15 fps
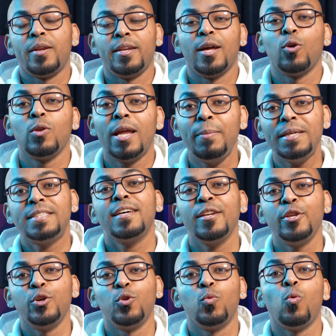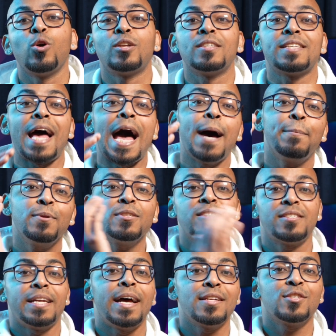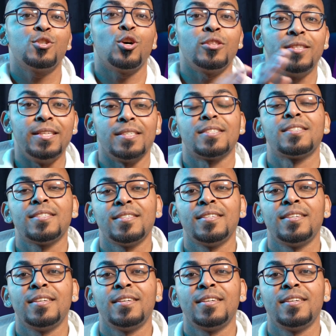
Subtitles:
Now let me tell you what is Apple's stance on this.